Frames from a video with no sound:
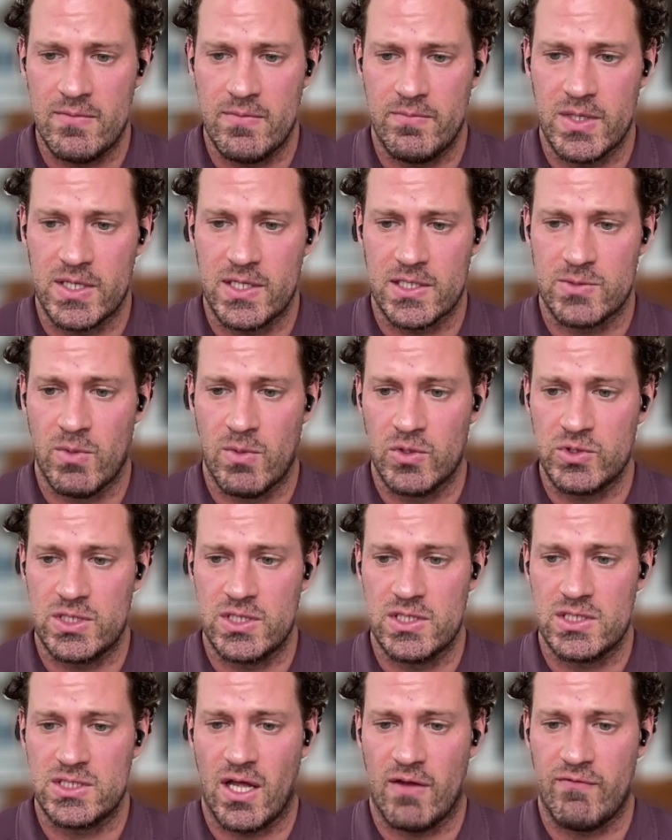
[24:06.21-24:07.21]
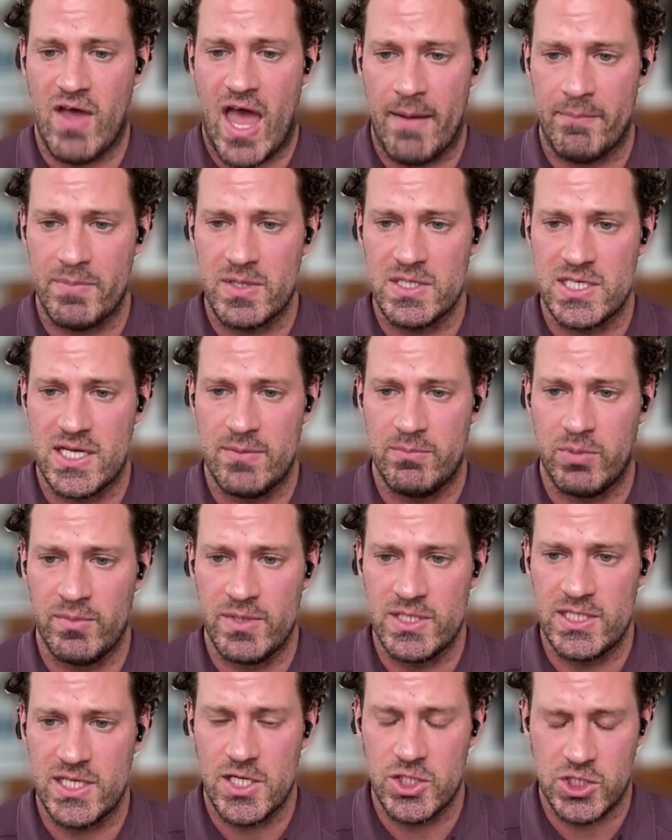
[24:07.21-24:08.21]
because most of this stuff happens in
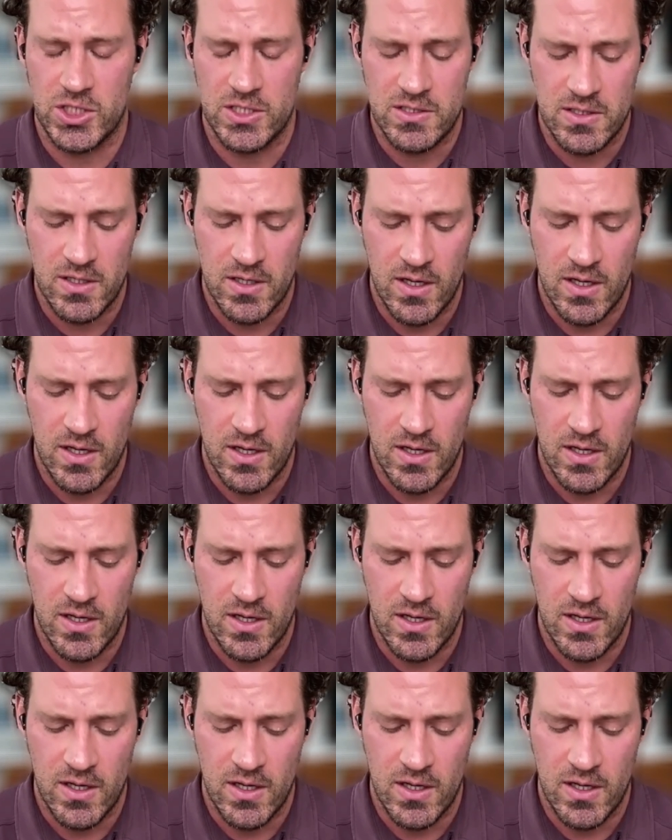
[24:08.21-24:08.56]
implementation.